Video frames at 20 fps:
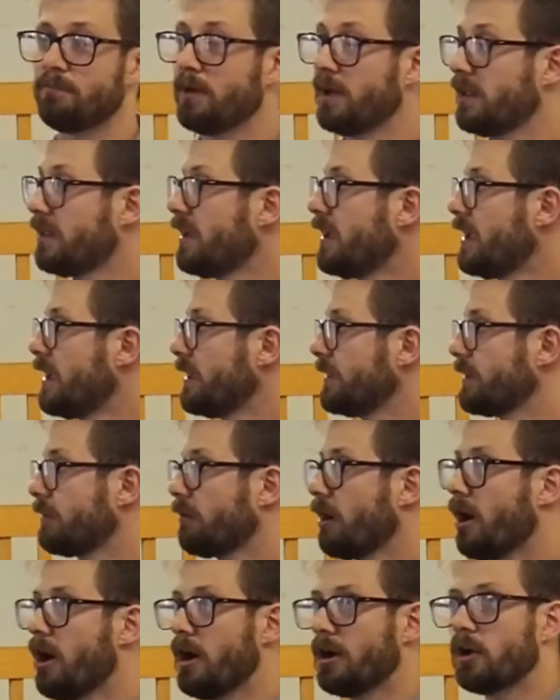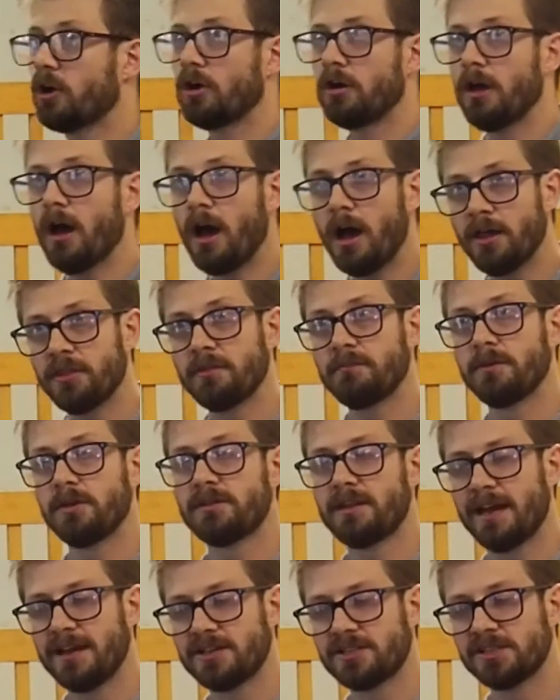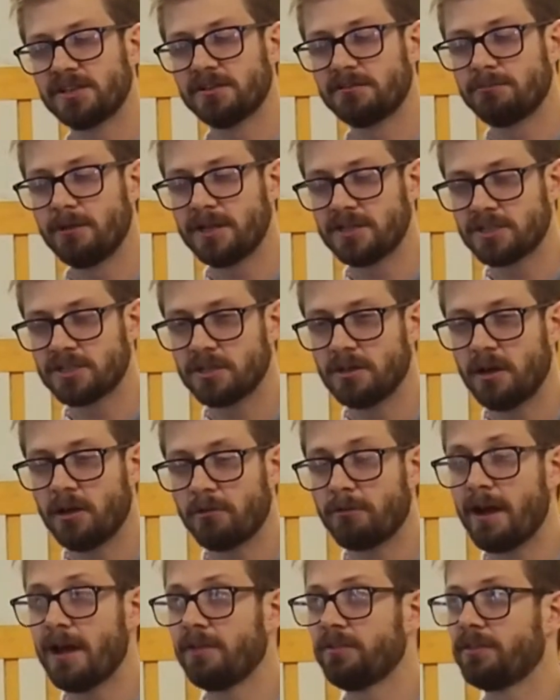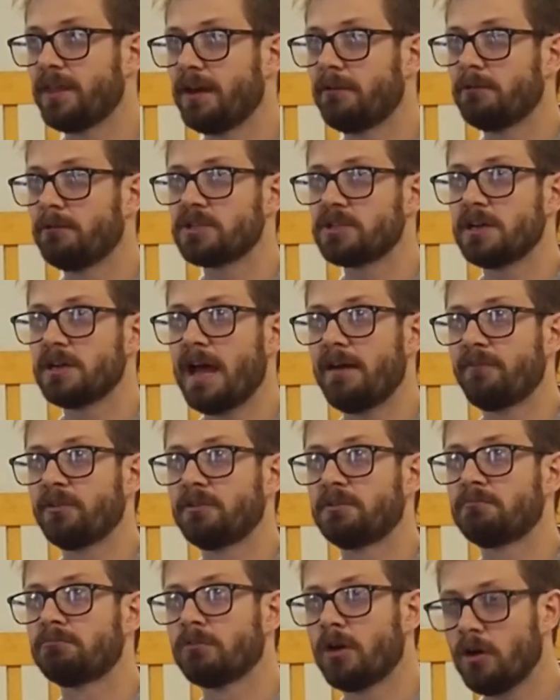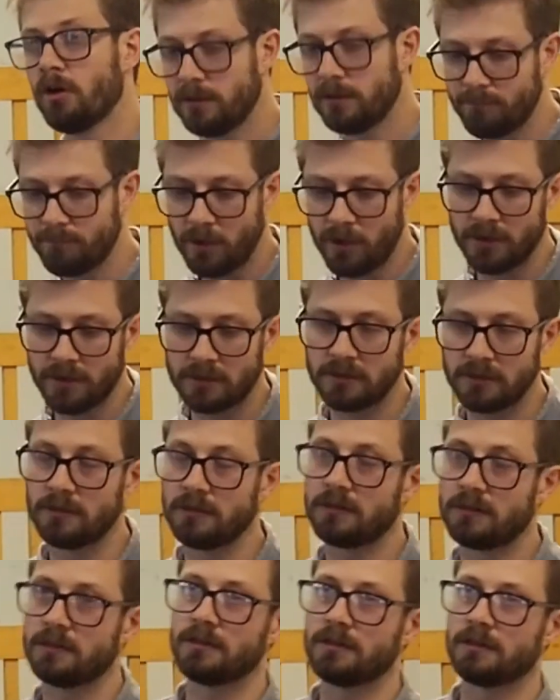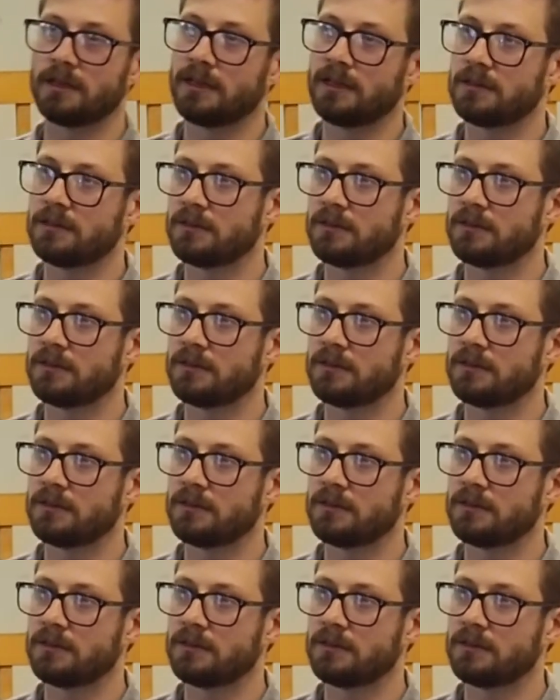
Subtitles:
but there are other mutations which around there which have a role in Parkinson's disease.